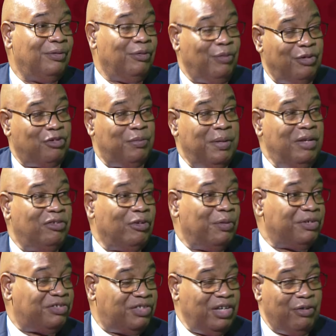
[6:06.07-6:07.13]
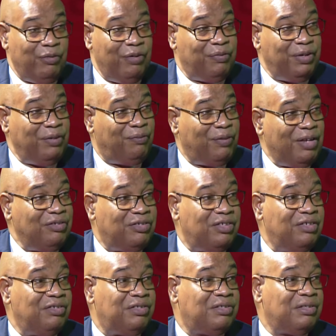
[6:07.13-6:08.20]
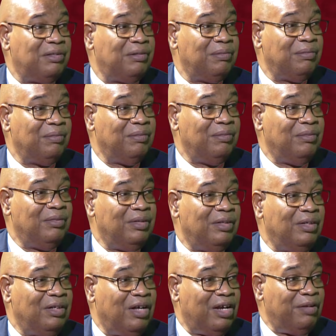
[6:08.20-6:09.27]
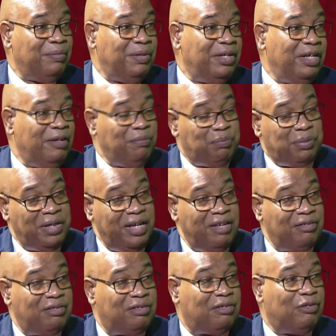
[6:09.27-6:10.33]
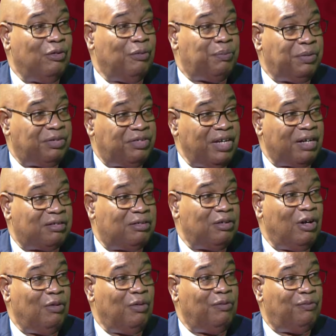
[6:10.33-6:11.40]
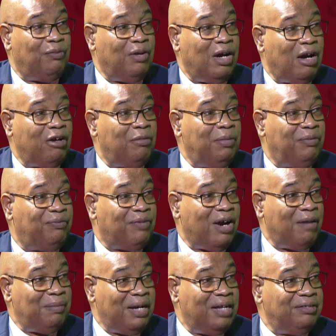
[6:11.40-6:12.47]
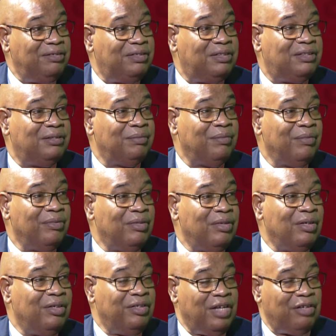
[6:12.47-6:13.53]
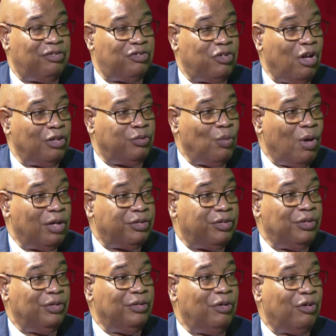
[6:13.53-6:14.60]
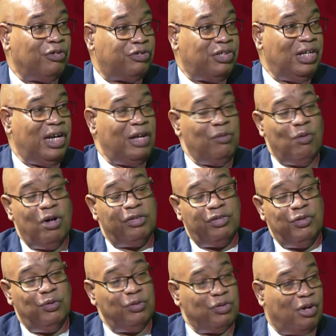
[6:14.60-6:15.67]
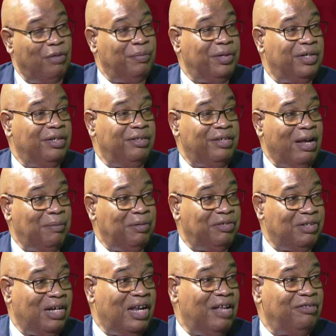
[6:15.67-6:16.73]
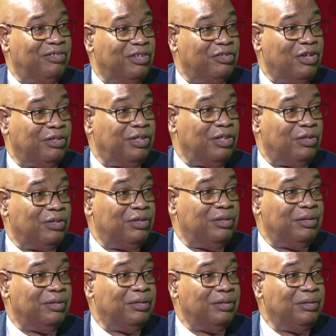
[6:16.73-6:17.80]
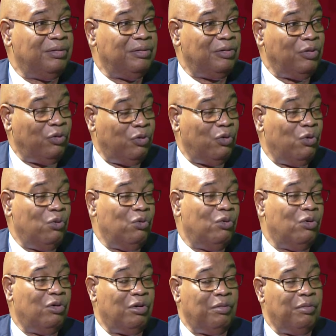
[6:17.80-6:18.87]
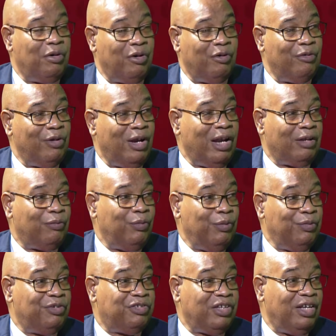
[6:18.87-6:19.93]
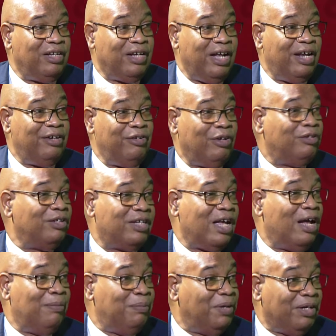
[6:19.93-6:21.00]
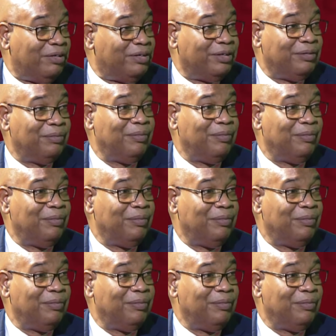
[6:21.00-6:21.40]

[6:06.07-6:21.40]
which means our sea and river defenses got to be in place to protect our arable farmlands, that salt water or saline water don't come in and damage the lands, that nothing can grow, or like we would say in Guyana, nothing can bear.